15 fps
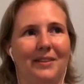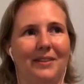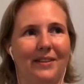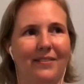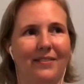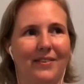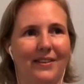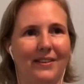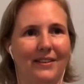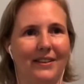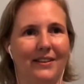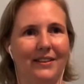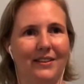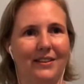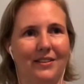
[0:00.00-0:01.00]

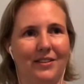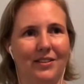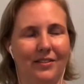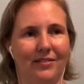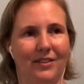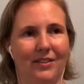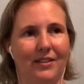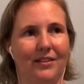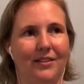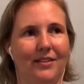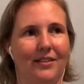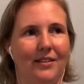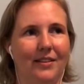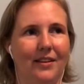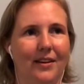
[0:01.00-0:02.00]
definitely shifted
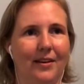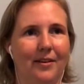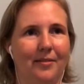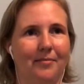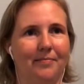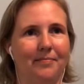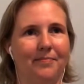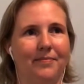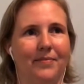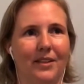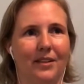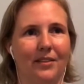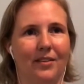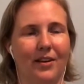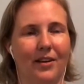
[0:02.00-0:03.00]
a
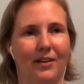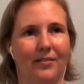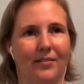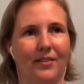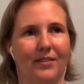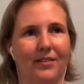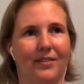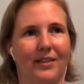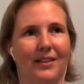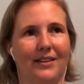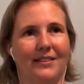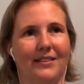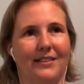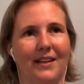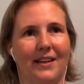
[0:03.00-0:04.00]
lot of the
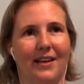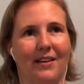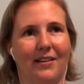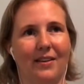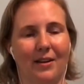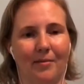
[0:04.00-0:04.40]
things that I thought